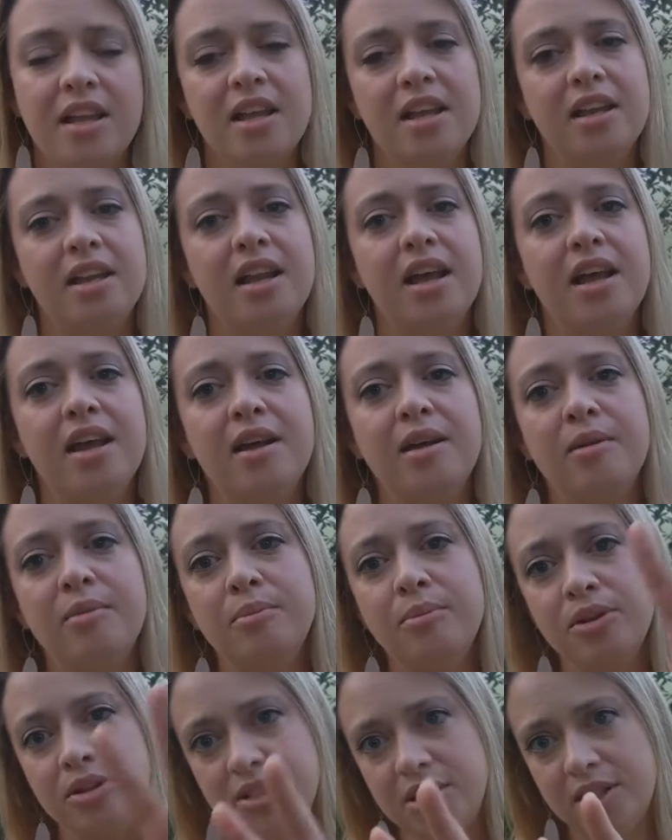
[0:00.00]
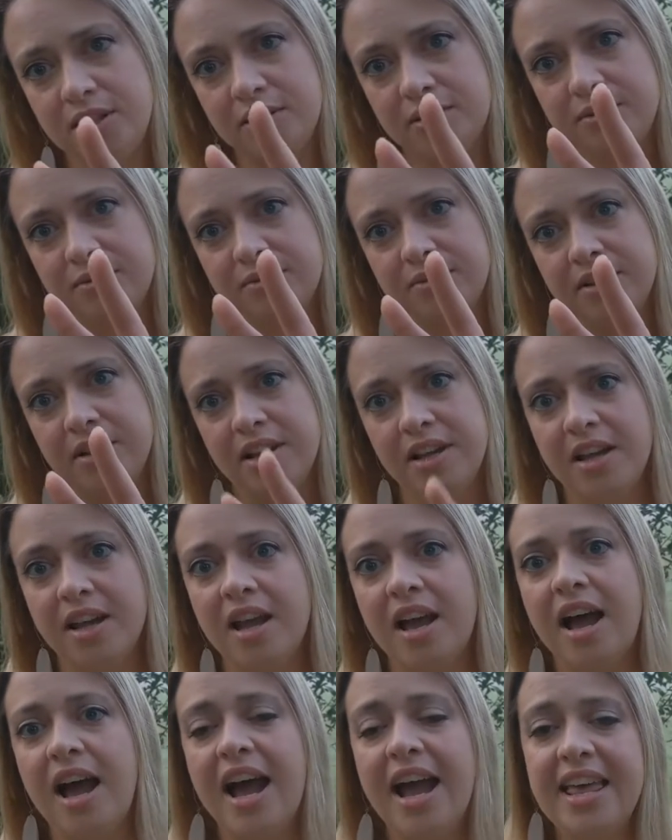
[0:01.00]
Number two,
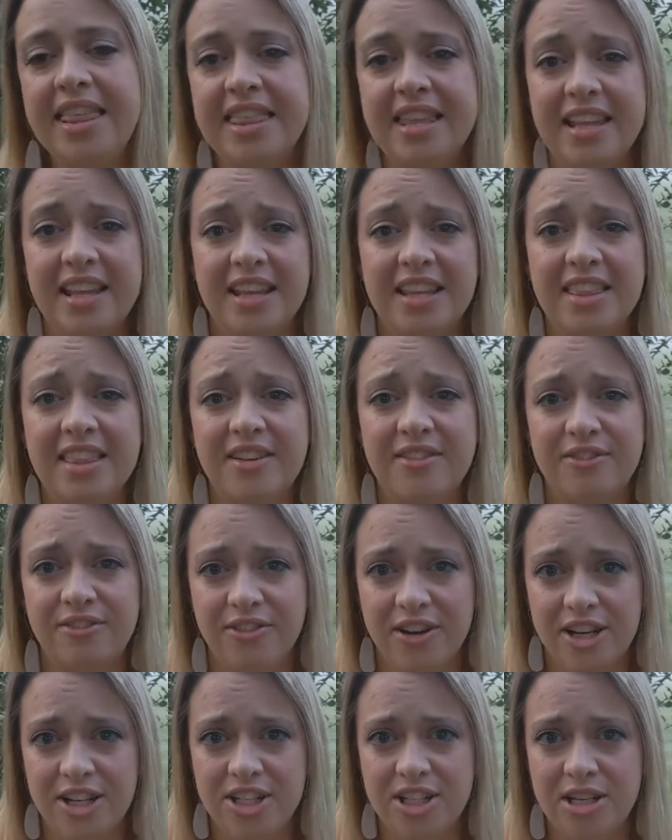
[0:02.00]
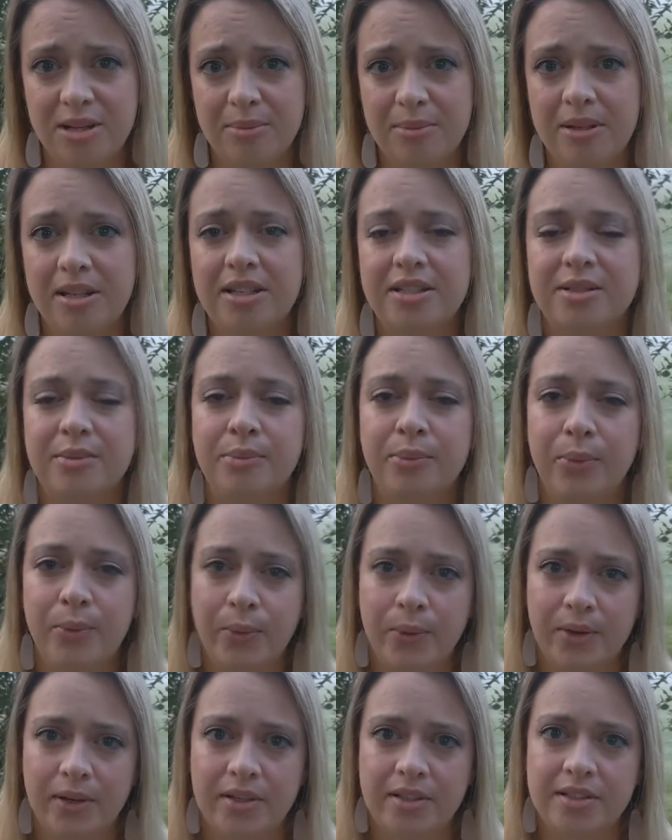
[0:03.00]
I think that friendship is
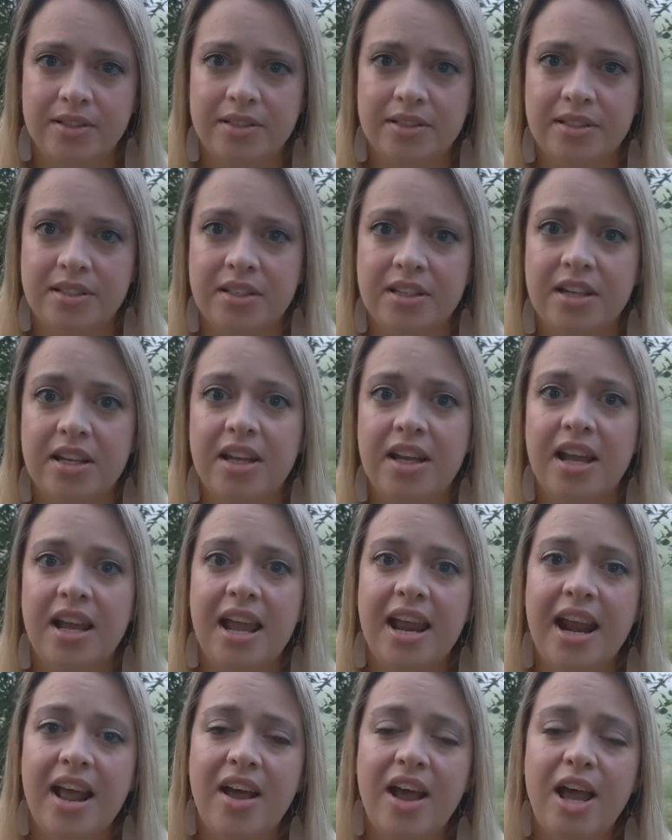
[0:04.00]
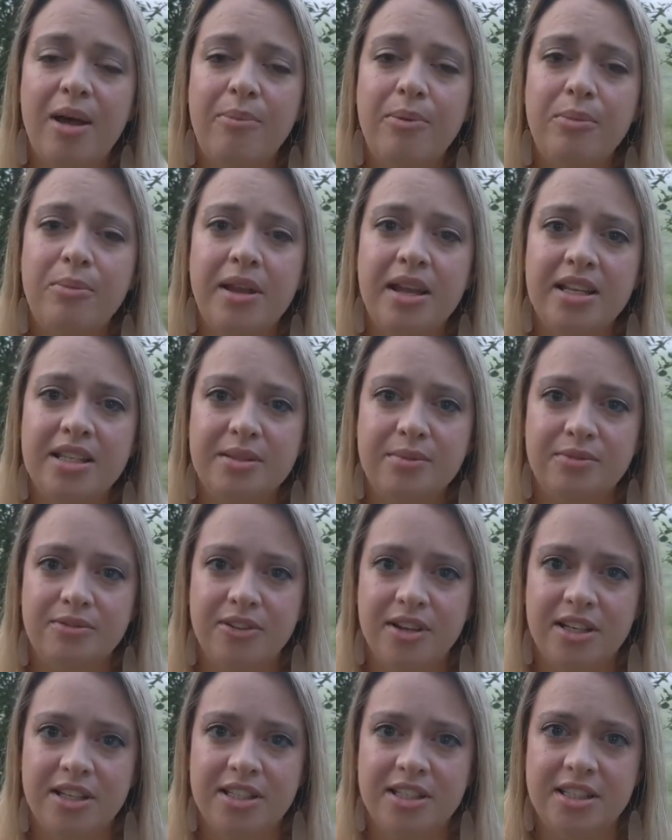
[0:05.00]
important. And I'll help you make some
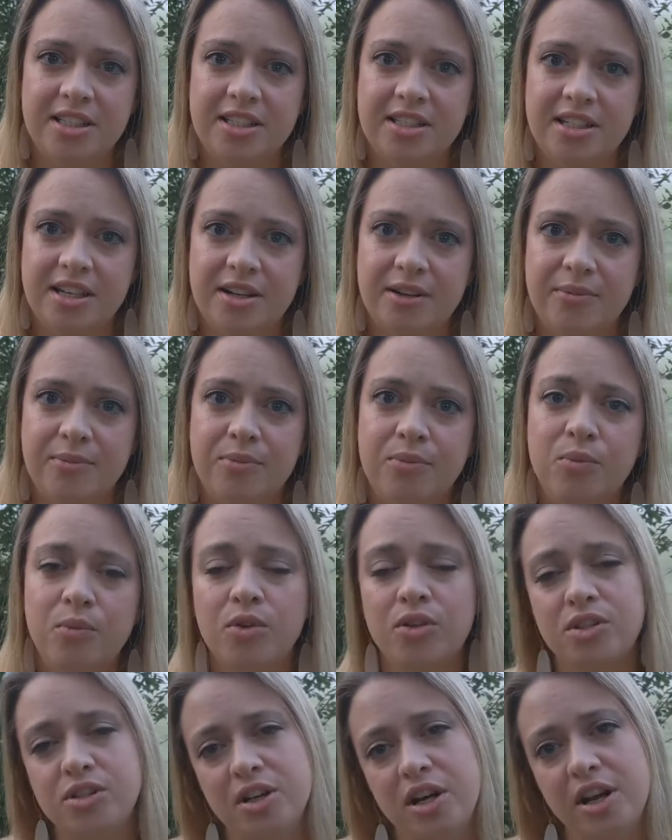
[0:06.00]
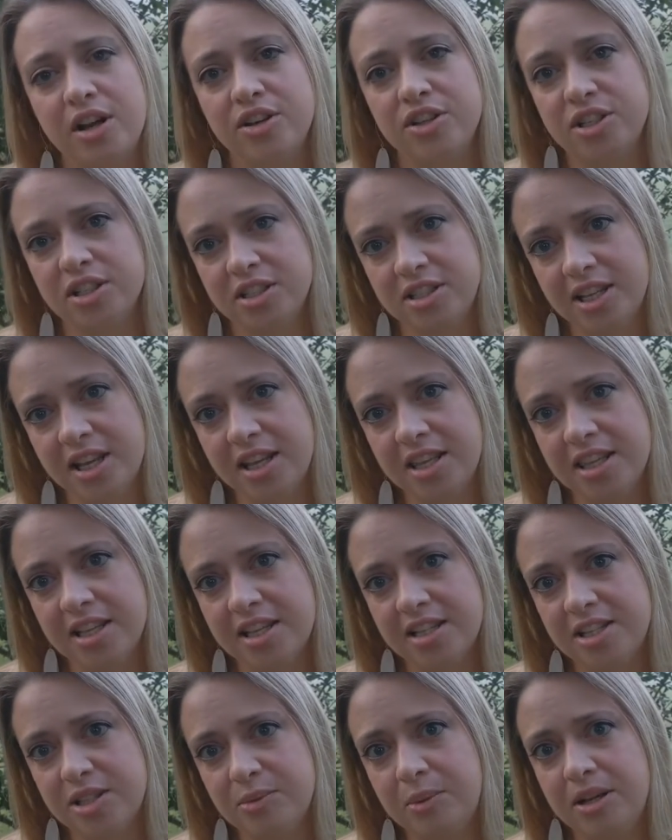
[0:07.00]
friends this year. We'll start out just like
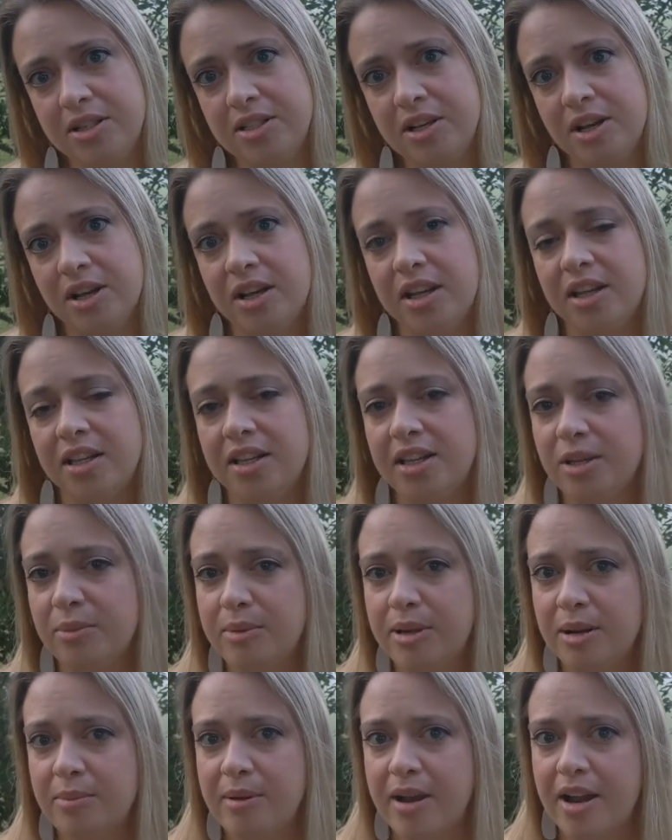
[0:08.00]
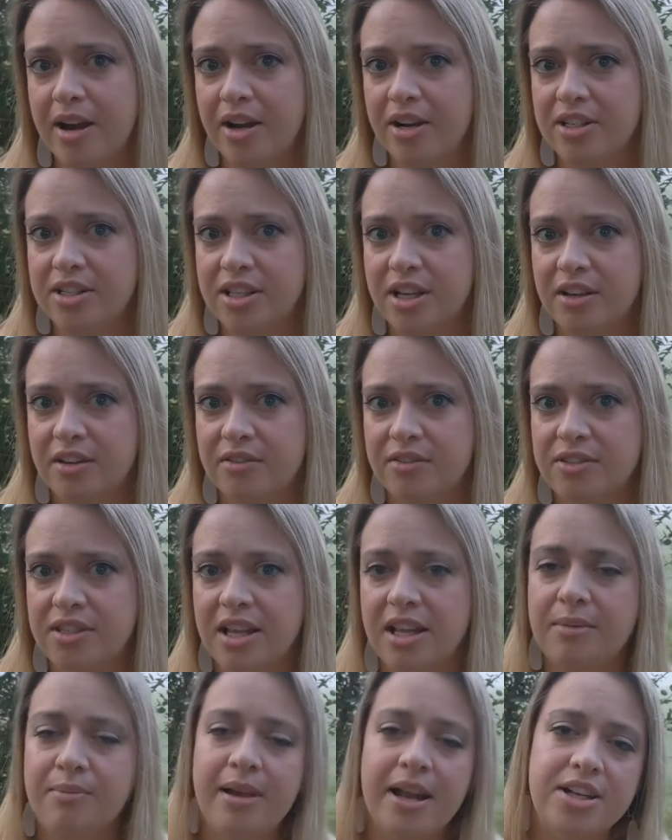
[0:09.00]
this by talking a little bit about ourselves
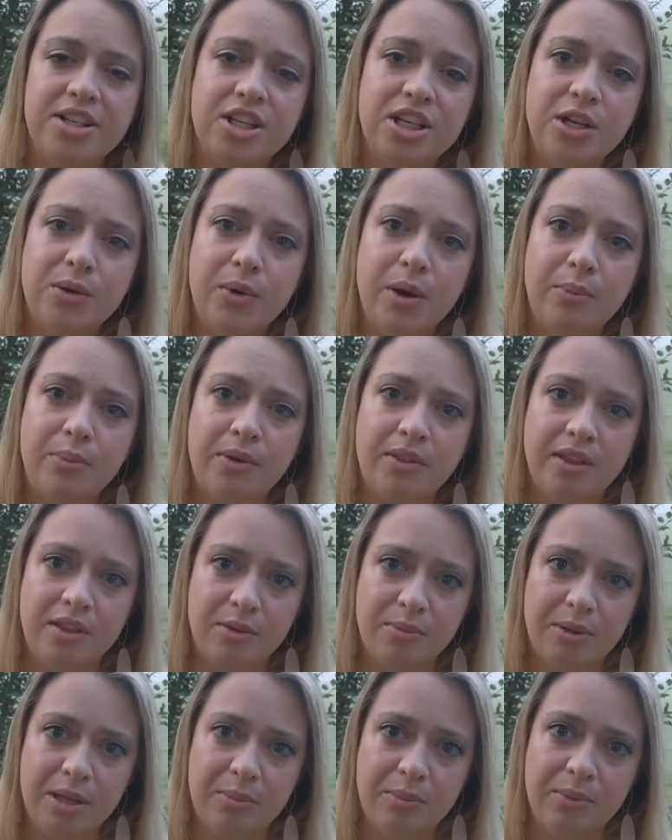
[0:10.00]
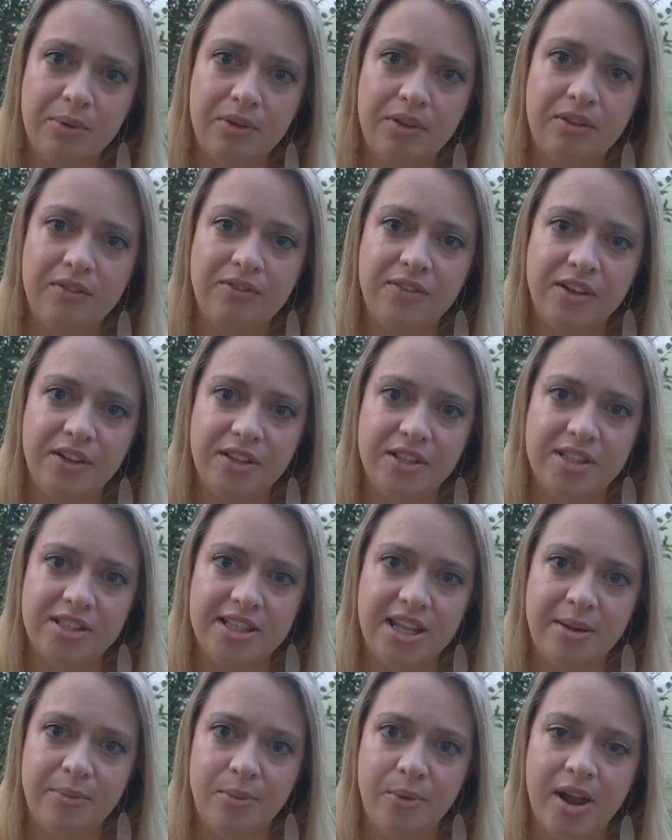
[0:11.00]
and matching you up with other people that feel the
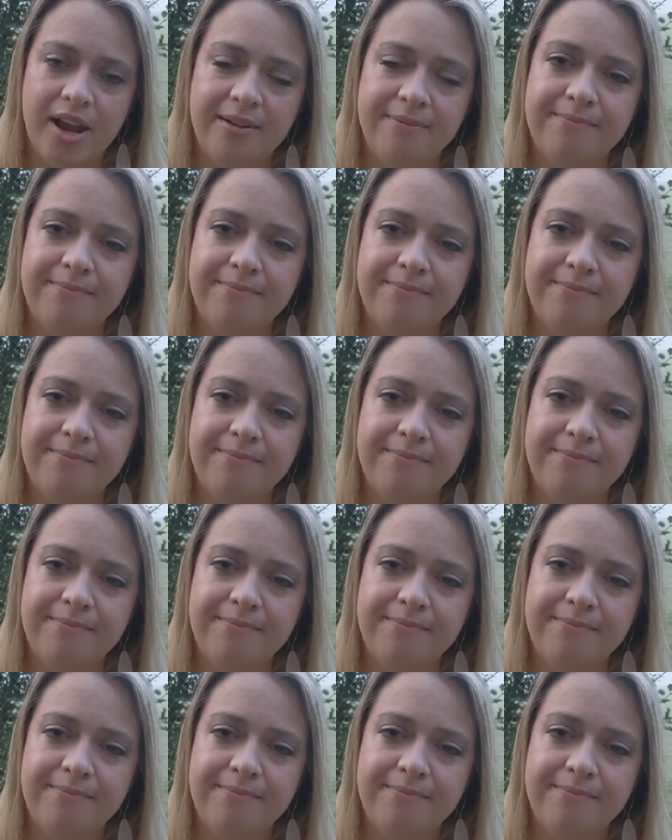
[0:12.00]
same way.